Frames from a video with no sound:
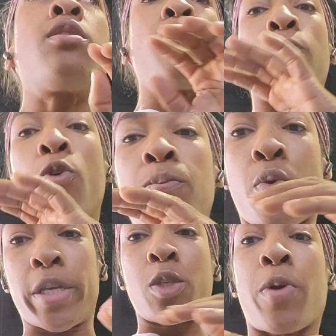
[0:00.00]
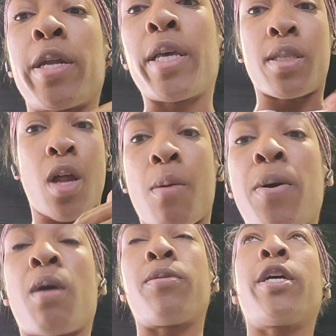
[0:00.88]
the full point spread is not
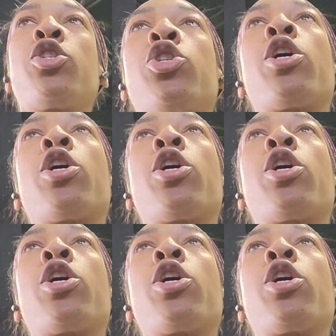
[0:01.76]
published,